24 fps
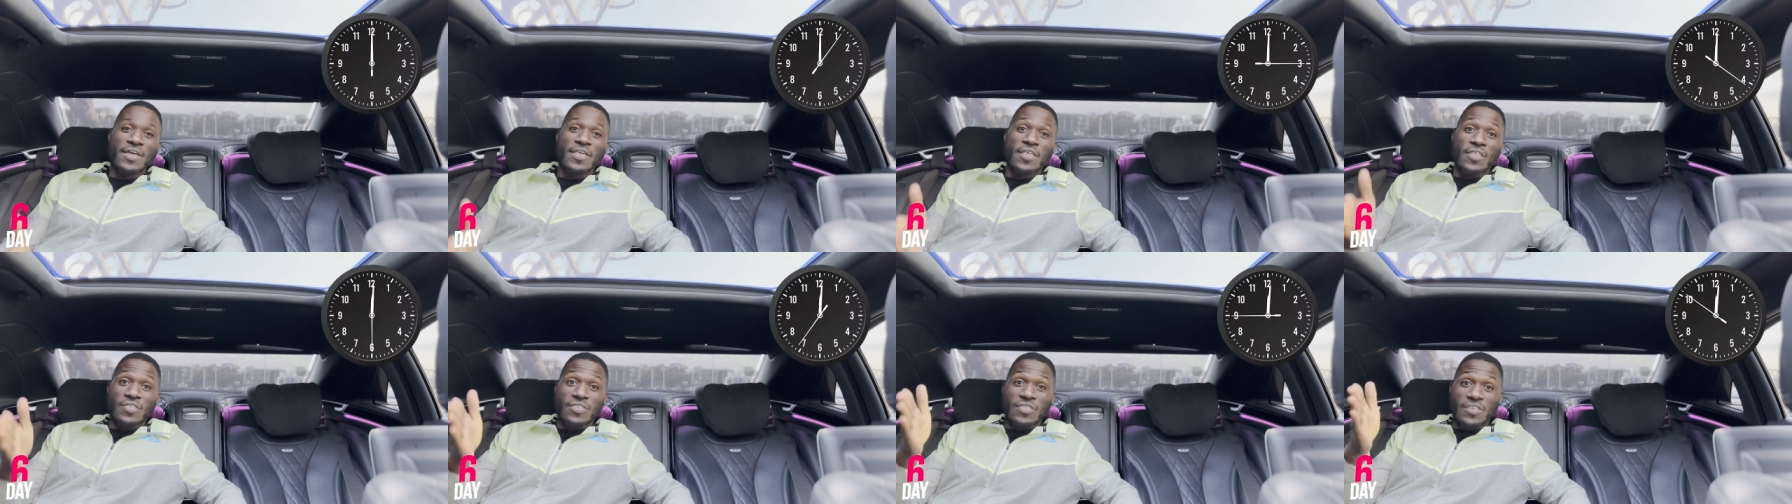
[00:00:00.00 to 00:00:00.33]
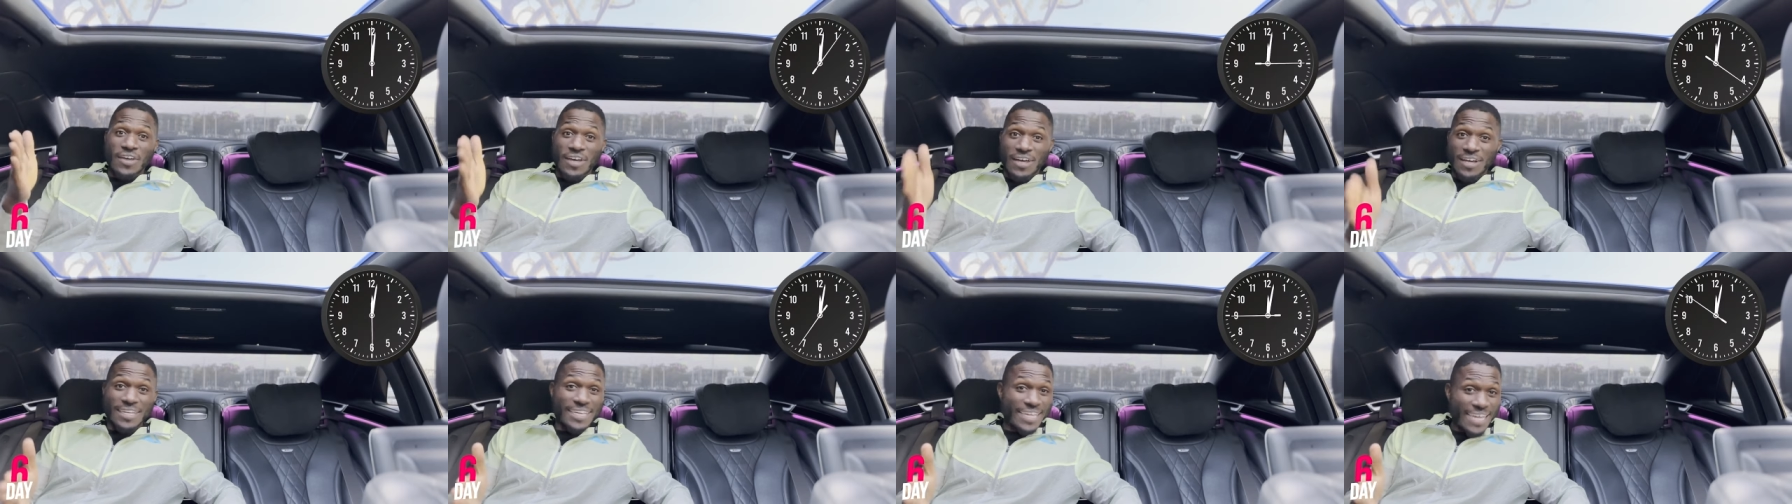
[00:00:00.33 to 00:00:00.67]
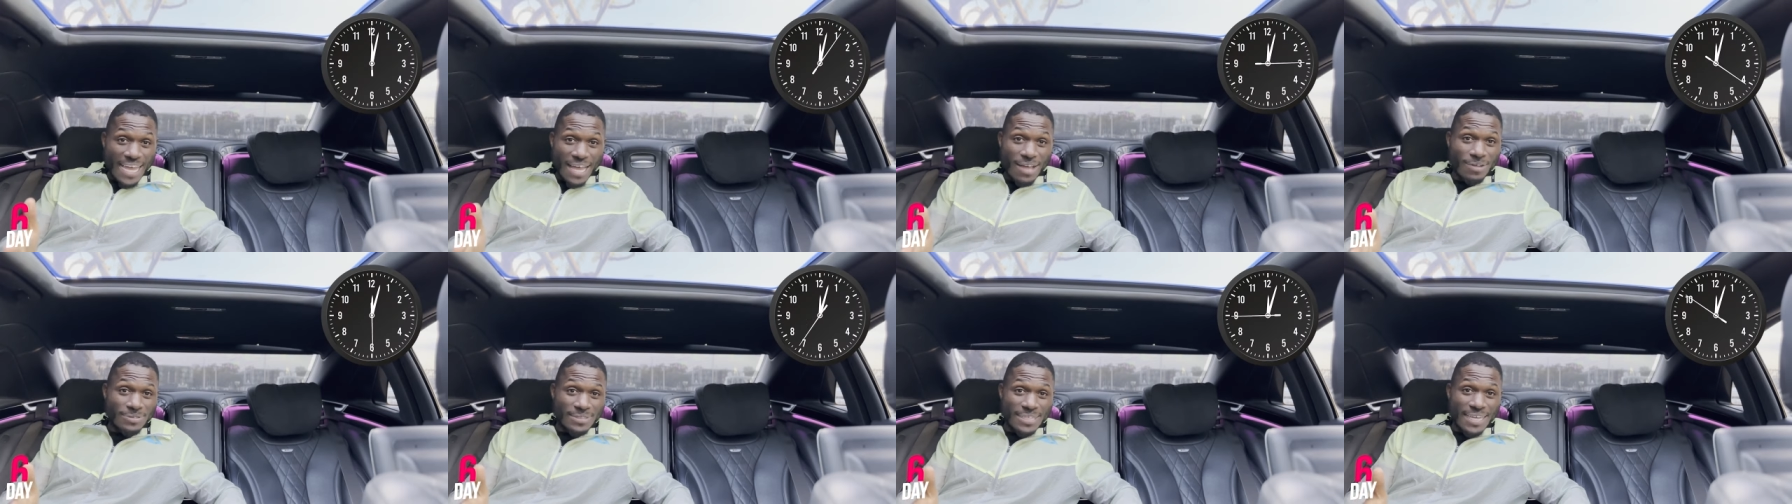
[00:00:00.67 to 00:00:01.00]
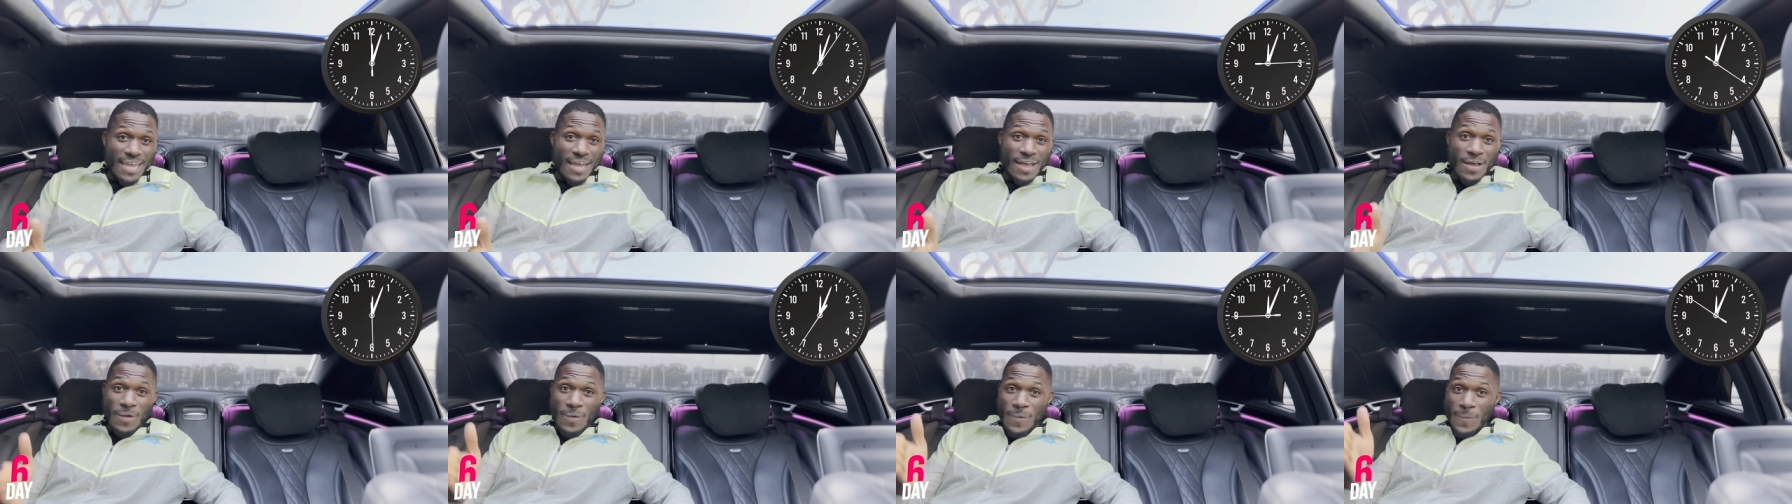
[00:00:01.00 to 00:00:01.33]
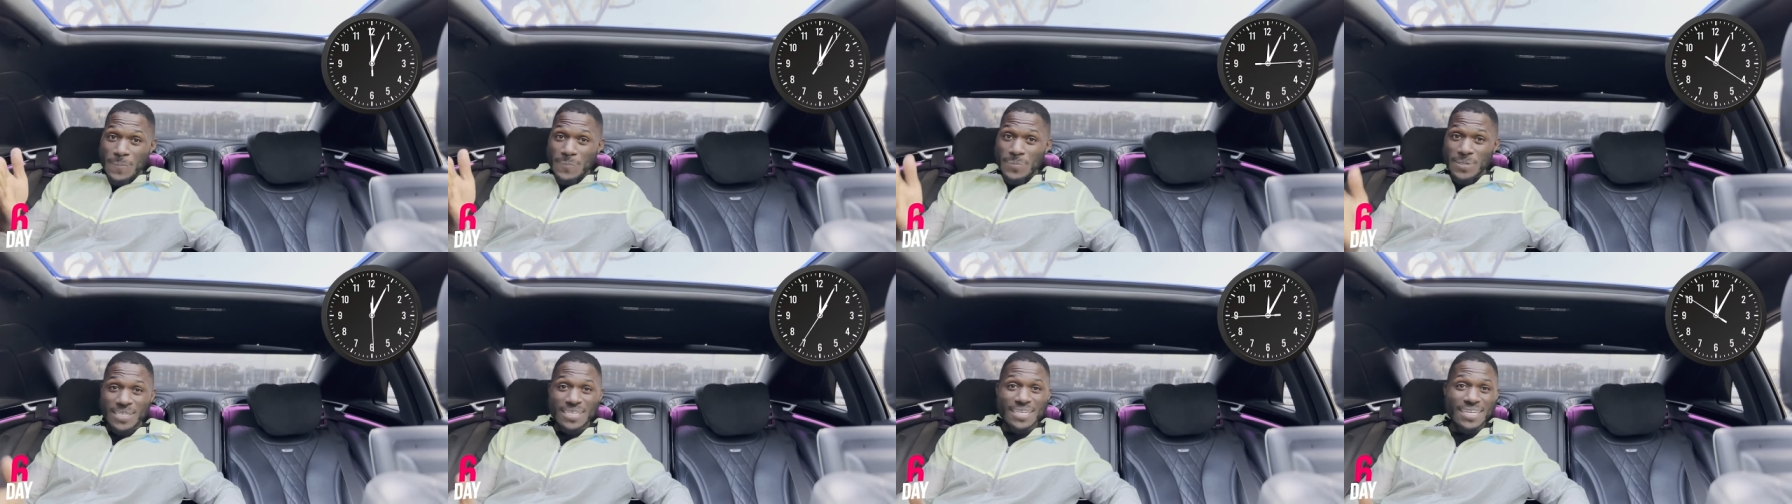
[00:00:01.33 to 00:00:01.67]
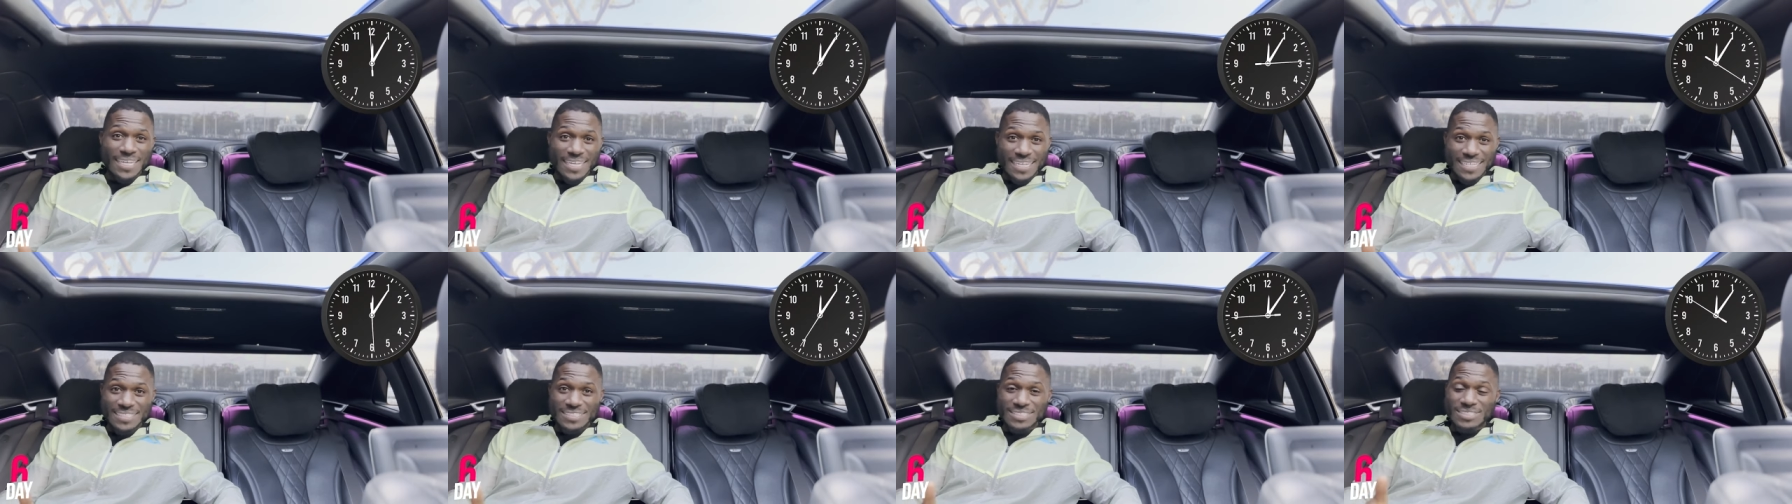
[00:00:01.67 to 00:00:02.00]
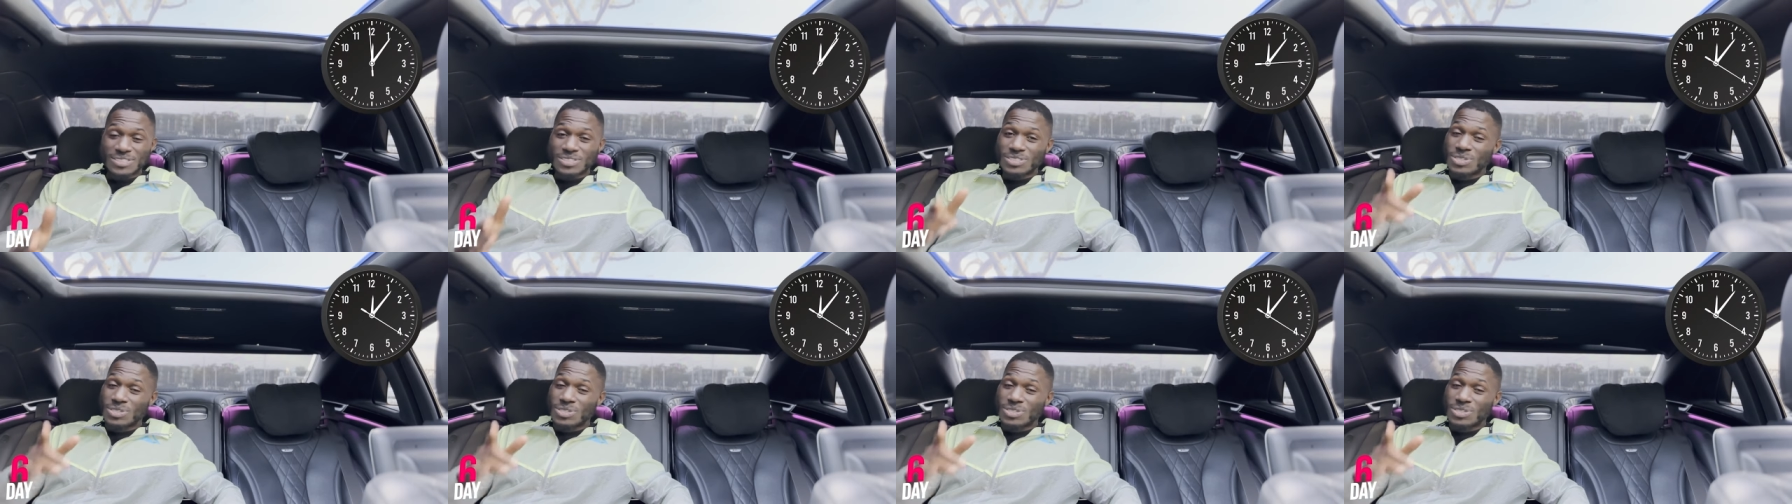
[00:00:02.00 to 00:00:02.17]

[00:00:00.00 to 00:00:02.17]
The countdown begins.